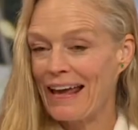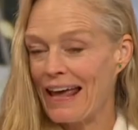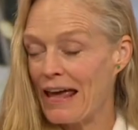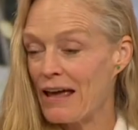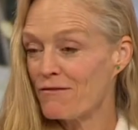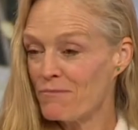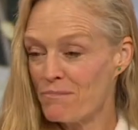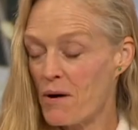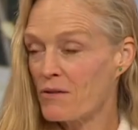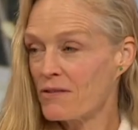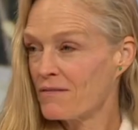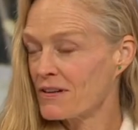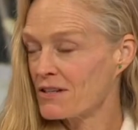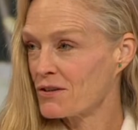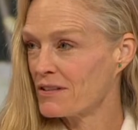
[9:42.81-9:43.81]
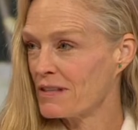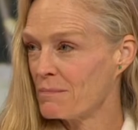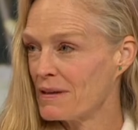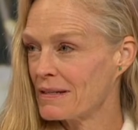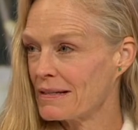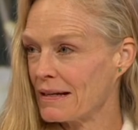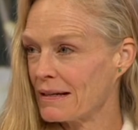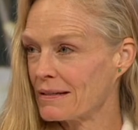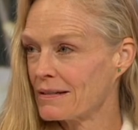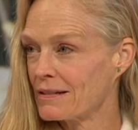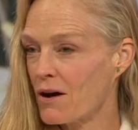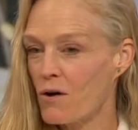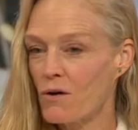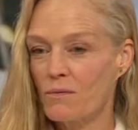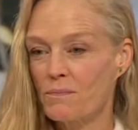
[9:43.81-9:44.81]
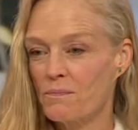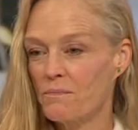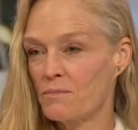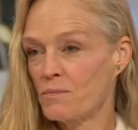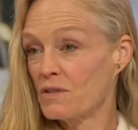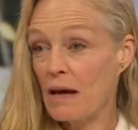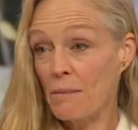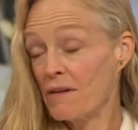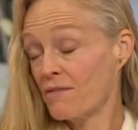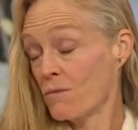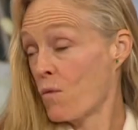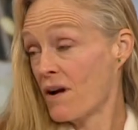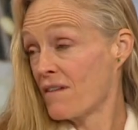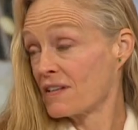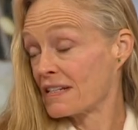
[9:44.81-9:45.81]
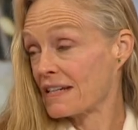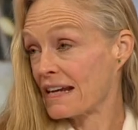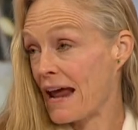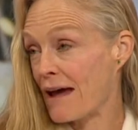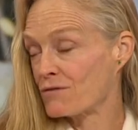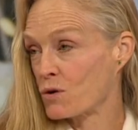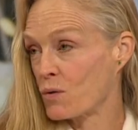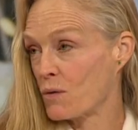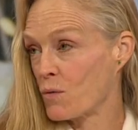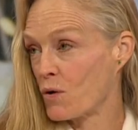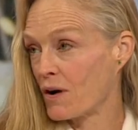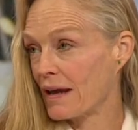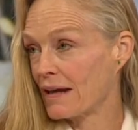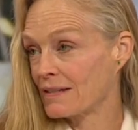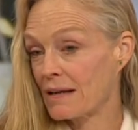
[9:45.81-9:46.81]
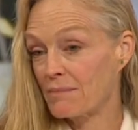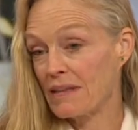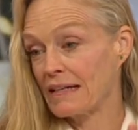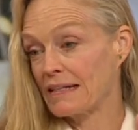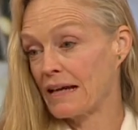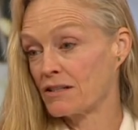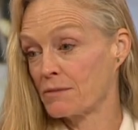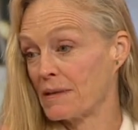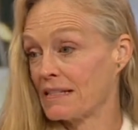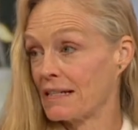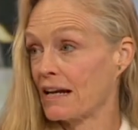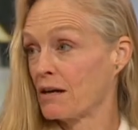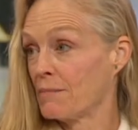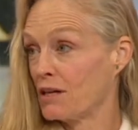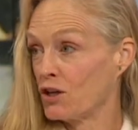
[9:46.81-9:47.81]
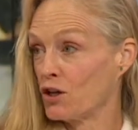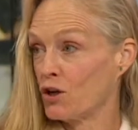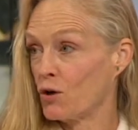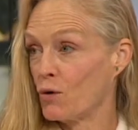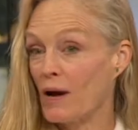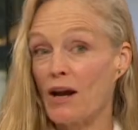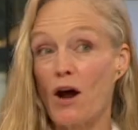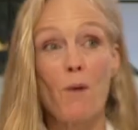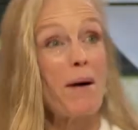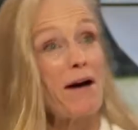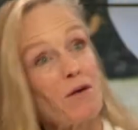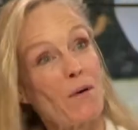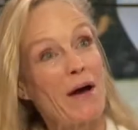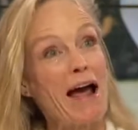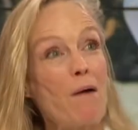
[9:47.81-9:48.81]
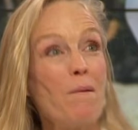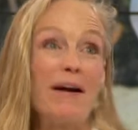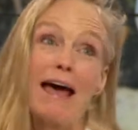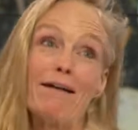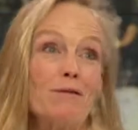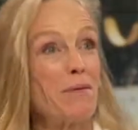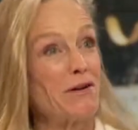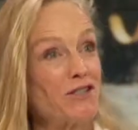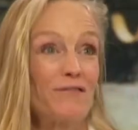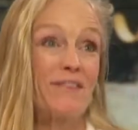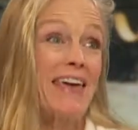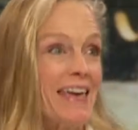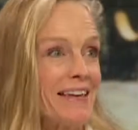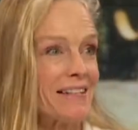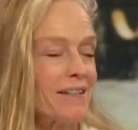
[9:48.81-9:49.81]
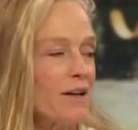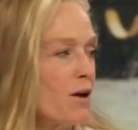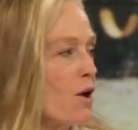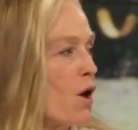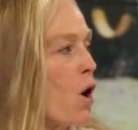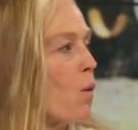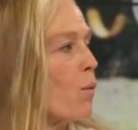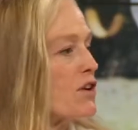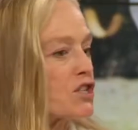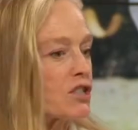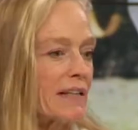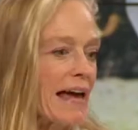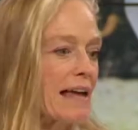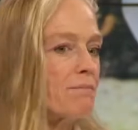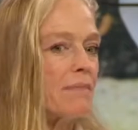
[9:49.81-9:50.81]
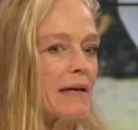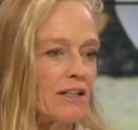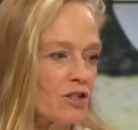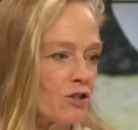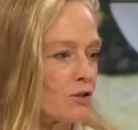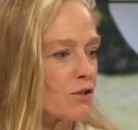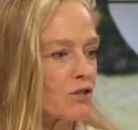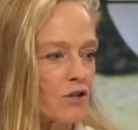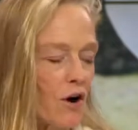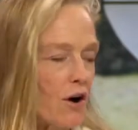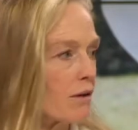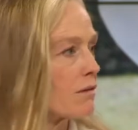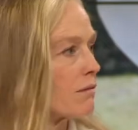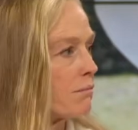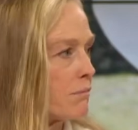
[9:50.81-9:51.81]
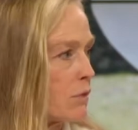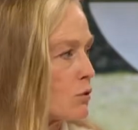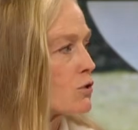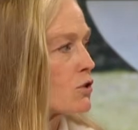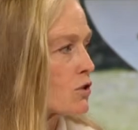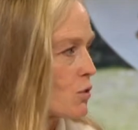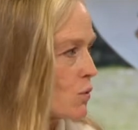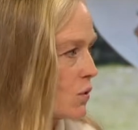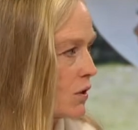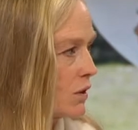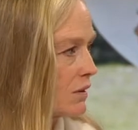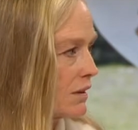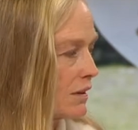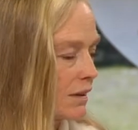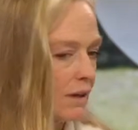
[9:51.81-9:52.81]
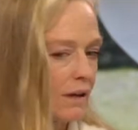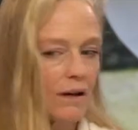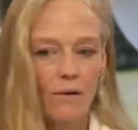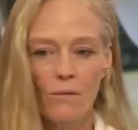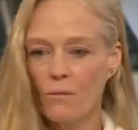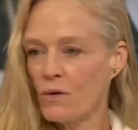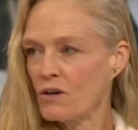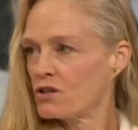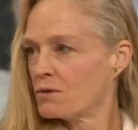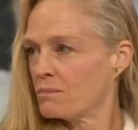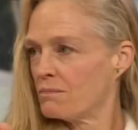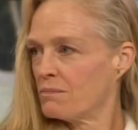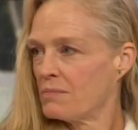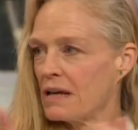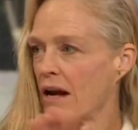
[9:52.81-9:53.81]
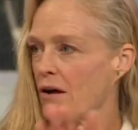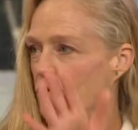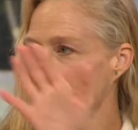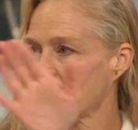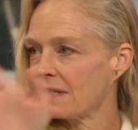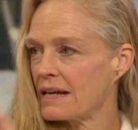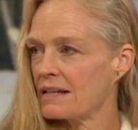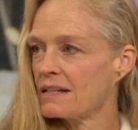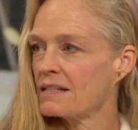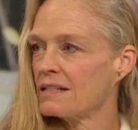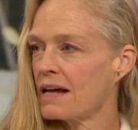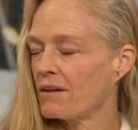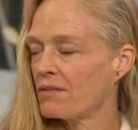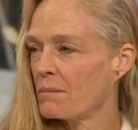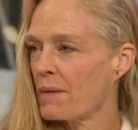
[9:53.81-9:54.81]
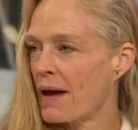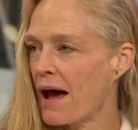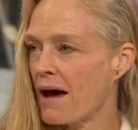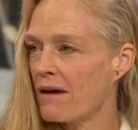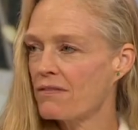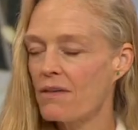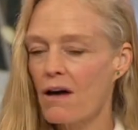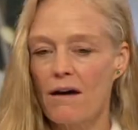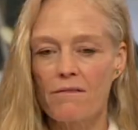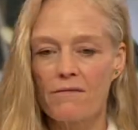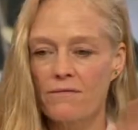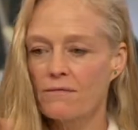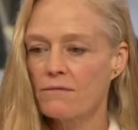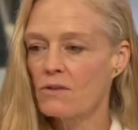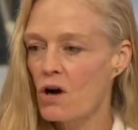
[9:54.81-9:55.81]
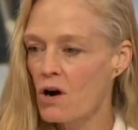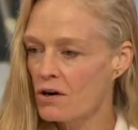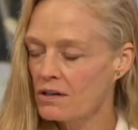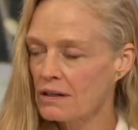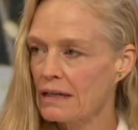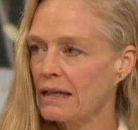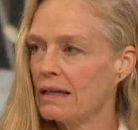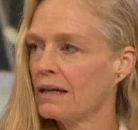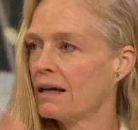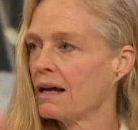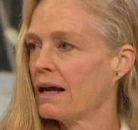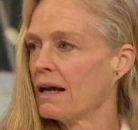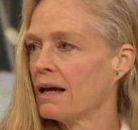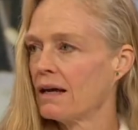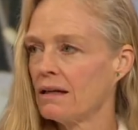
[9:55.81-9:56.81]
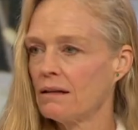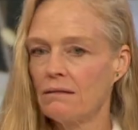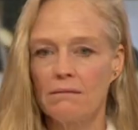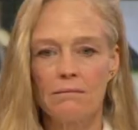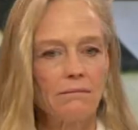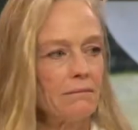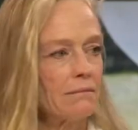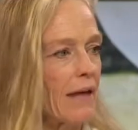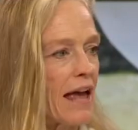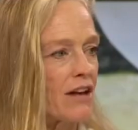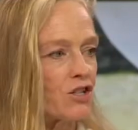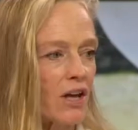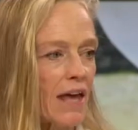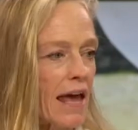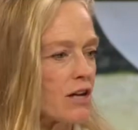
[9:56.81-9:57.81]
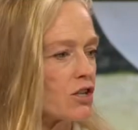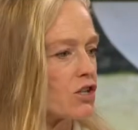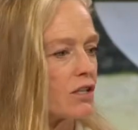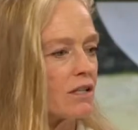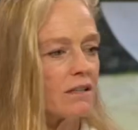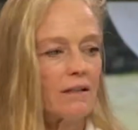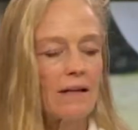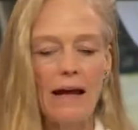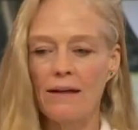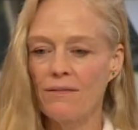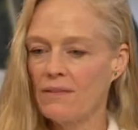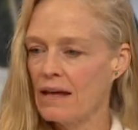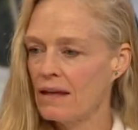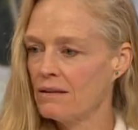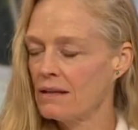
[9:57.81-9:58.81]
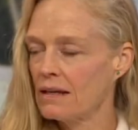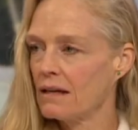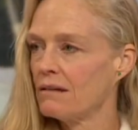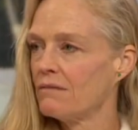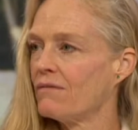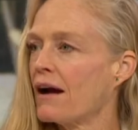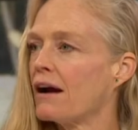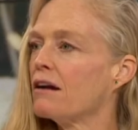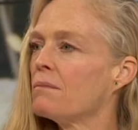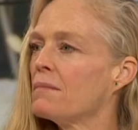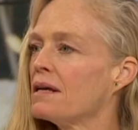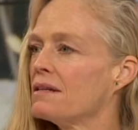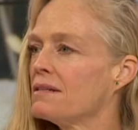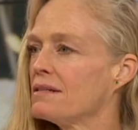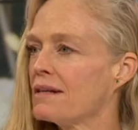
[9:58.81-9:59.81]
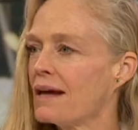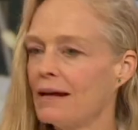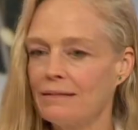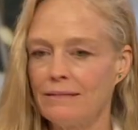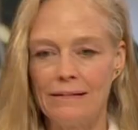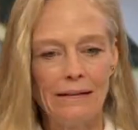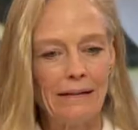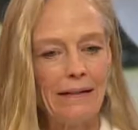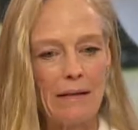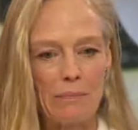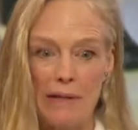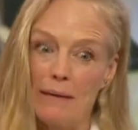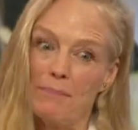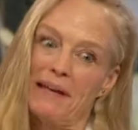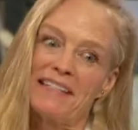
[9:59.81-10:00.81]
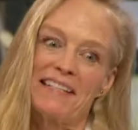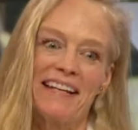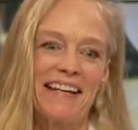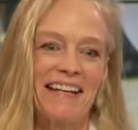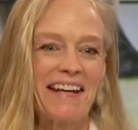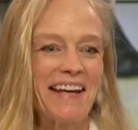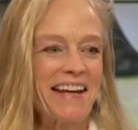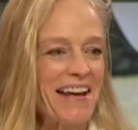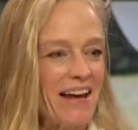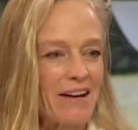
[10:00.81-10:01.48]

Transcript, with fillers: if both of us are in the business. So mm. some of, one of us is going to have to quit working. Something tells me it's not going to be you. And oh, by the way, I want to have a bunch of kids. which led me to start Muse School right. which you know sent us mm. down the path of gardening and education, and then the environment and plant-based oh, eating.